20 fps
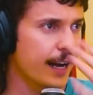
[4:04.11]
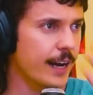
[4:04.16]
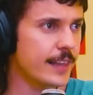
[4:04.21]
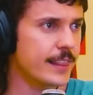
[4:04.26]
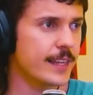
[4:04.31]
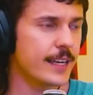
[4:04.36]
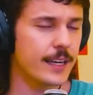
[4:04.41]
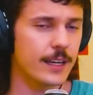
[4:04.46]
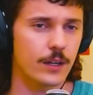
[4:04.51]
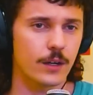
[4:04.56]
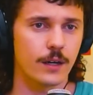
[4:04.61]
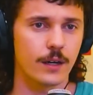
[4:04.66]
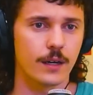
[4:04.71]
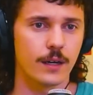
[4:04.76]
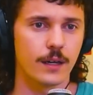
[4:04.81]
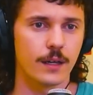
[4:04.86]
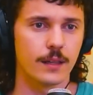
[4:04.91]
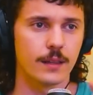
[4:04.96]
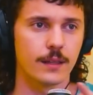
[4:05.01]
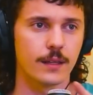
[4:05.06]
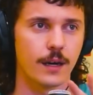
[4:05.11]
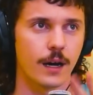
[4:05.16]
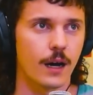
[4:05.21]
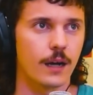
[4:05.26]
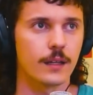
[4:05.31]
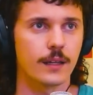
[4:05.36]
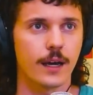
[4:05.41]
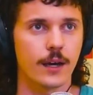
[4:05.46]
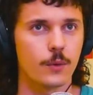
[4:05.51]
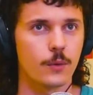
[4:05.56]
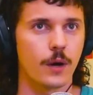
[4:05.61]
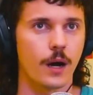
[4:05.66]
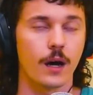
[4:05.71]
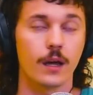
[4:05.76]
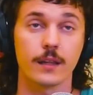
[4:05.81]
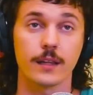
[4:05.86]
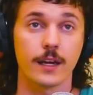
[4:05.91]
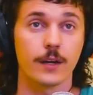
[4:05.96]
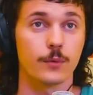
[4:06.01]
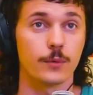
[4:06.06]
think all
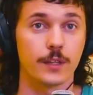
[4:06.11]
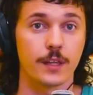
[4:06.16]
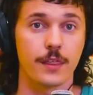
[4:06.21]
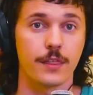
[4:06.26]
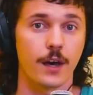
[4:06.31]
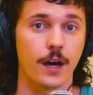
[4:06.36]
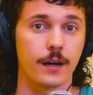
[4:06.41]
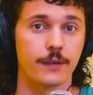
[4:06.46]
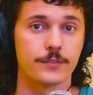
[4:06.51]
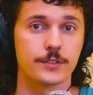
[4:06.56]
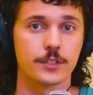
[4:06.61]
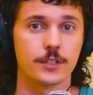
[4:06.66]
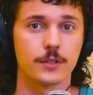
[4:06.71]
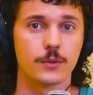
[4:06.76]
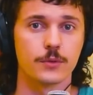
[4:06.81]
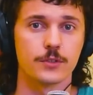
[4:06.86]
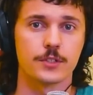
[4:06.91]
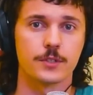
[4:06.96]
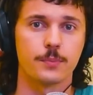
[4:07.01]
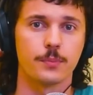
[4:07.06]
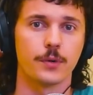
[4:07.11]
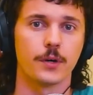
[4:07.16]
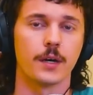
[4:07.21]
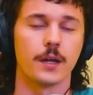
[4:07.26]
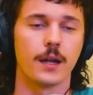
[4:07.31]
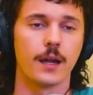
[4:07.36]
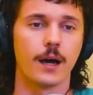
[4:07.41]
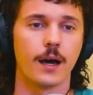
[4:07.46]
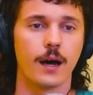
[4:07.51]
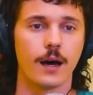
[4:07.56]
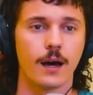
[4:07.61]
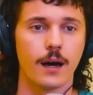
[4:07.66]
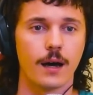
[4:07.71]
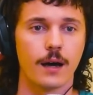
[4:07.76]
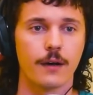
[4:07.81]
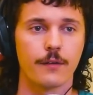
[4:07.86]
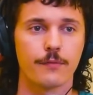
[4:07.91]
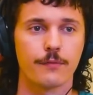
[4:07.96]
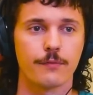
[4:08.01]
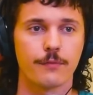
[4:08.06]
I really thought of to do is to put
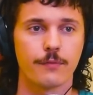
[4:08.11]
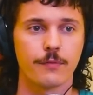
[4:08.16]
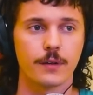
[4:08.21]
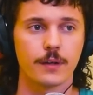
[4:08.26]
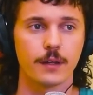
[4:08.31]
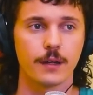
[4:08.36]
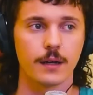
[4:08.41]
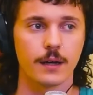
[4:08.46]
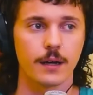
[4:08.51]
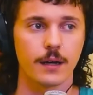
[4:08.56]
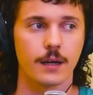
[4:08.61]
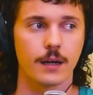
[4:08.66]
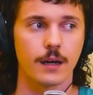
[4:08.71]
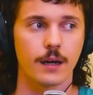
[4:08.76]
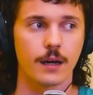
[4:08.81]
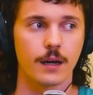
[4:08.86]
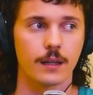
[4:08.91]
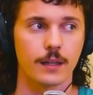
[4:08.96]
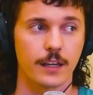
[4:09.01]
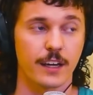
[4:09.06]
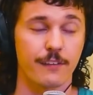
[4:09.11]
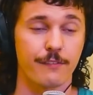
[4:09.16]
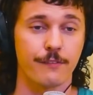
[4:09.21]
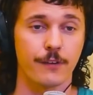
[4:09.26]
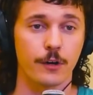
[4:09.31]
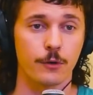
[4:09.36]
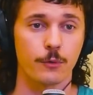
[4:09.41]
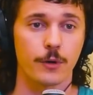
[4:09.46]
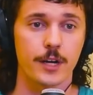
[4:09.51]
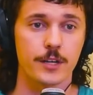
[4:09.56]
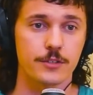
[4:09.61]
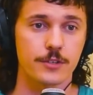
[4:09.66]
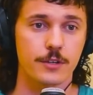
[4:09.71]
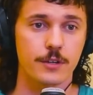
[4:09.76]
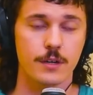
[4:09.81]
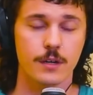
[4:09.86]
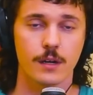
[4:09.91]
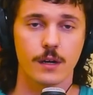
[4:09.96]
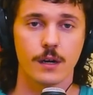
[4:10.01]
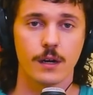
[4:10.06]
like a
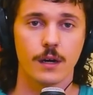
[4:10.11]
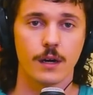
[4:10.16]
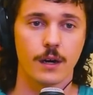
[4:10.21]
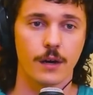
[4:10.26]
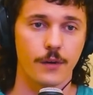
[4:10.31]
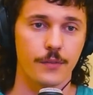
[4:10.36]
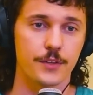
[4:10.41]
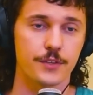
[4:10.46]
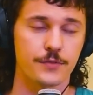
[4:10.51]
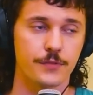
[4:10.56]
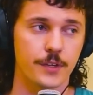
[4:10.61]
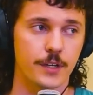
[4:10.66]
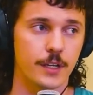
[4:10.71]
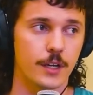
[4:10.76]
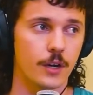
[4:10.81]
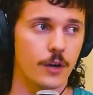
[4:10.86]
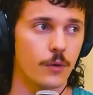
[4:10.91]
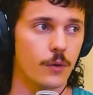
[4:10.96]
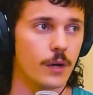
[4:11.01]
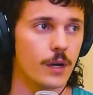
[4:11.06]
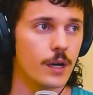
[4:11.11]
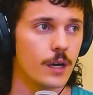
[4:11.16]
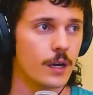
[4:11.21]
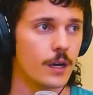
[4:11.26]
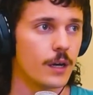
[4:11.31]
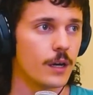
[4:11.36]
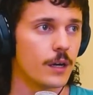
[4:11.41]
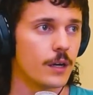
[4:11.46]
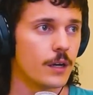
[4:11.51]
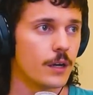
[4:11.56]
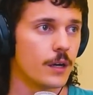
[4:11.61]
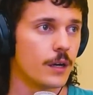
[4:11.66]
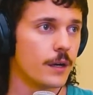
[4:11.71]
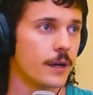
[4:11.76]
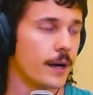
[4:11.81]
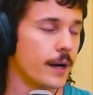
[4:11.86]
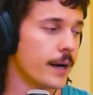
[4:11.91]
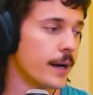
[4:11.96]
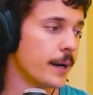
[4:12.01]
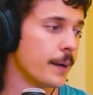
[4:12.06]
fundraiser on this video.
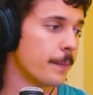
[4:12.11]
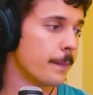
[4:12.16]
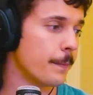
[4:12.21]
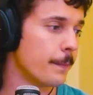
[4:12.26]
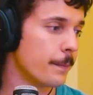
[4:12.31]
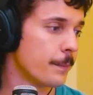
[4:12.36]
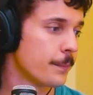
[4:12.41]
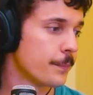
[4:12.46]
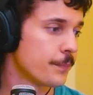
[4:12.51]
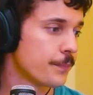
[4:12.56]
Hold